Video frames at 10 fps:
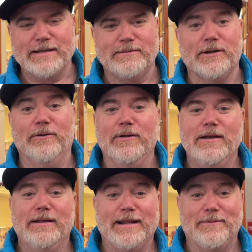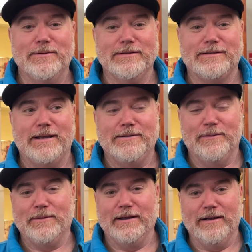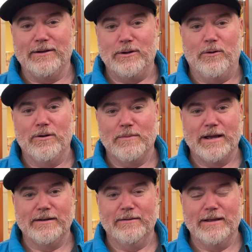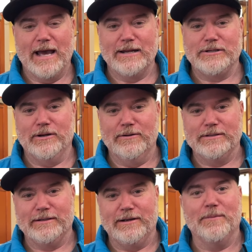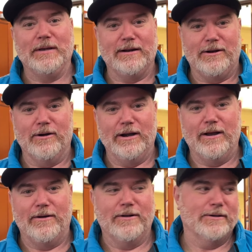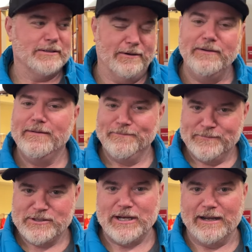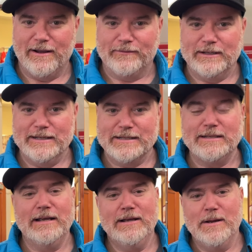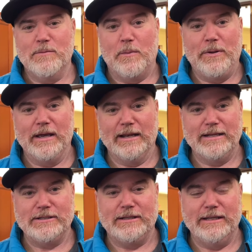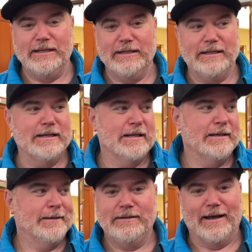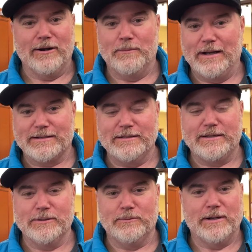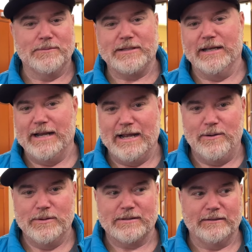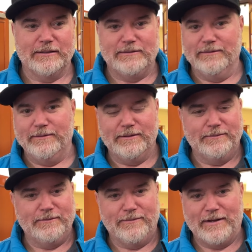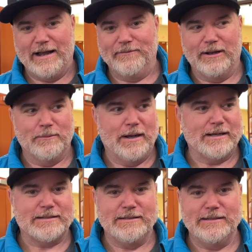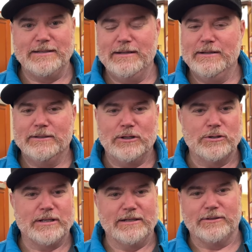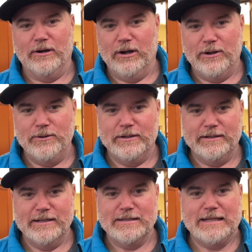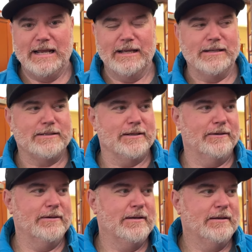so that was something a goal of mine at a show is to come get a curry auto. So check off the list. I'm gonna pillage the dollar boxes because what I'm seeing now is like the the, the five dollar boxes. Those things are loaded these days. So